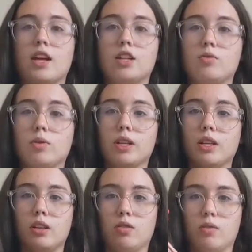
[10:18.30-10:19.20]
It's really
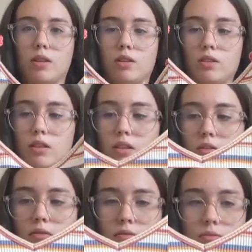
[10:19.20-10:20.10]
cute. It looks
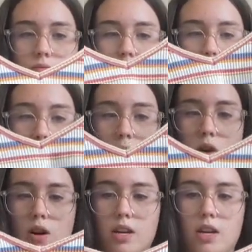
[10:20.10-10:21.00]
a little
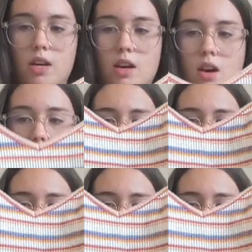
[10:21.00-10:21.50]
wonky